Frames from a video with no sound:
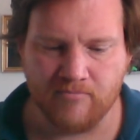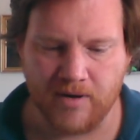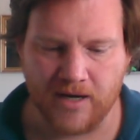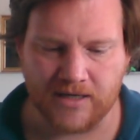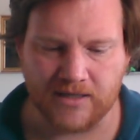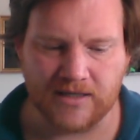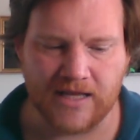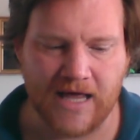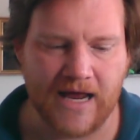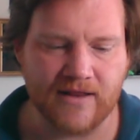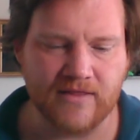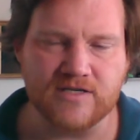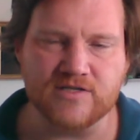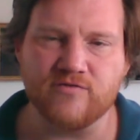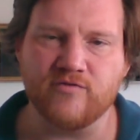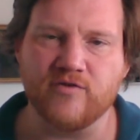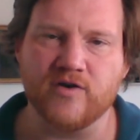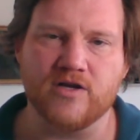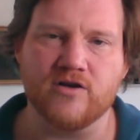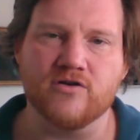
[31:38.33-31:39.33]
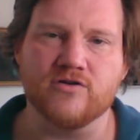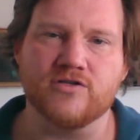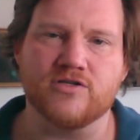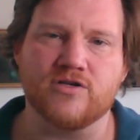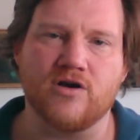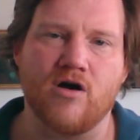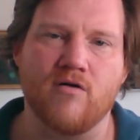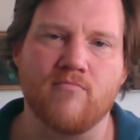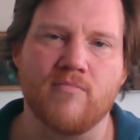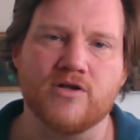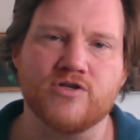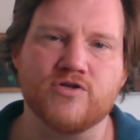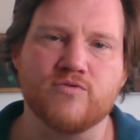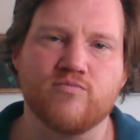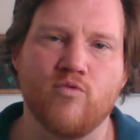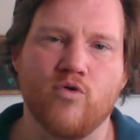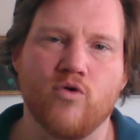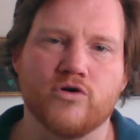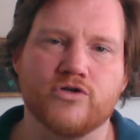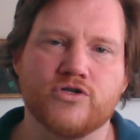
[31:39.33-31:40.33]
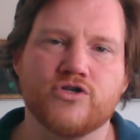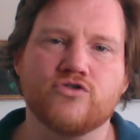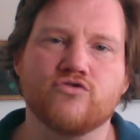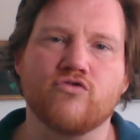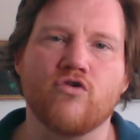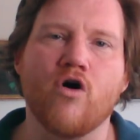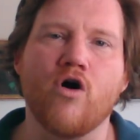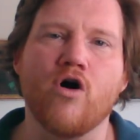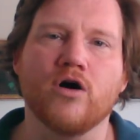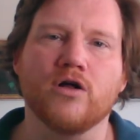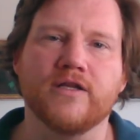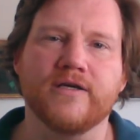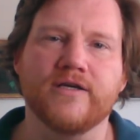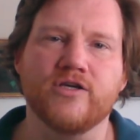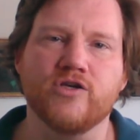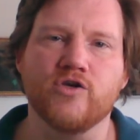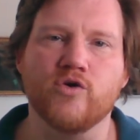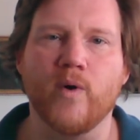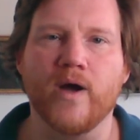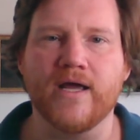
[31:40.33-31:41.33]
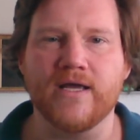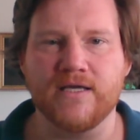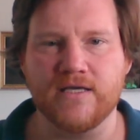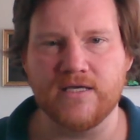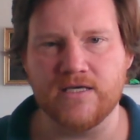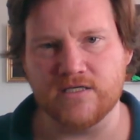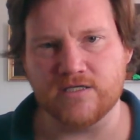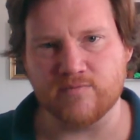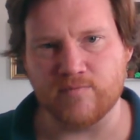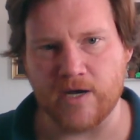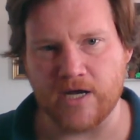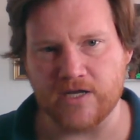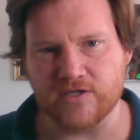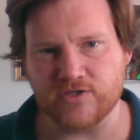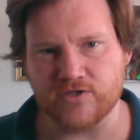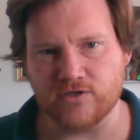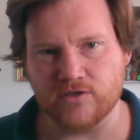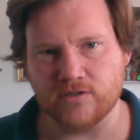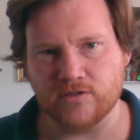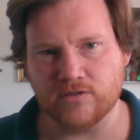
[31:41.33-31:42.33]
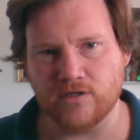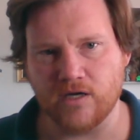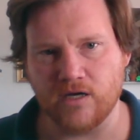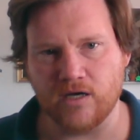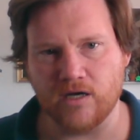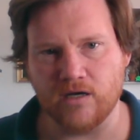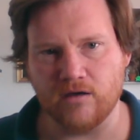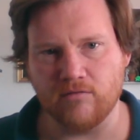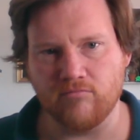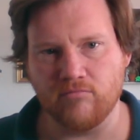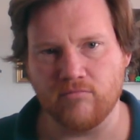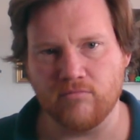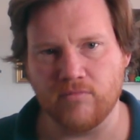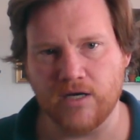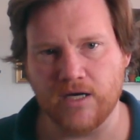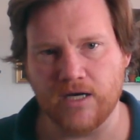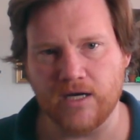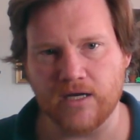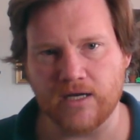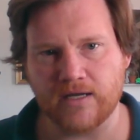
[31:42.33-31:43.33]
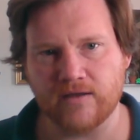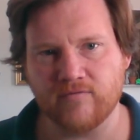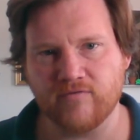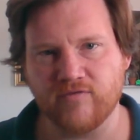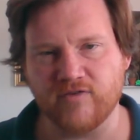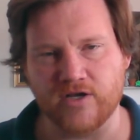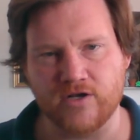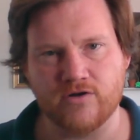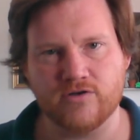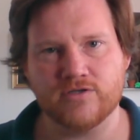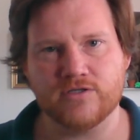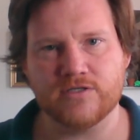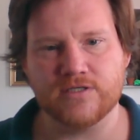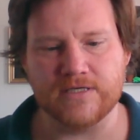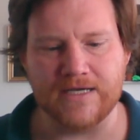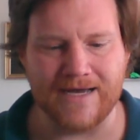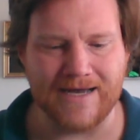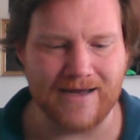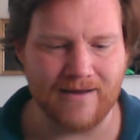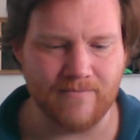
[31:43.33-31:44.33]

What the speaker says: But a lot of these figures are much more strongly UAE-sponsored figures.